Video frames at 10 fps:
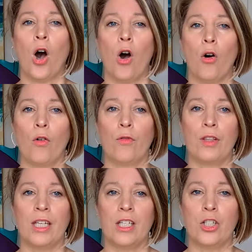of
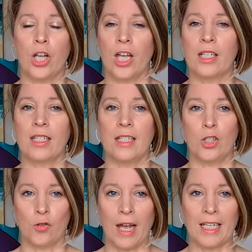the jersey
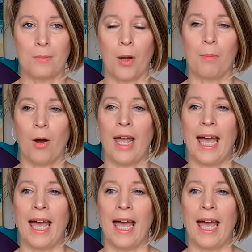dress by My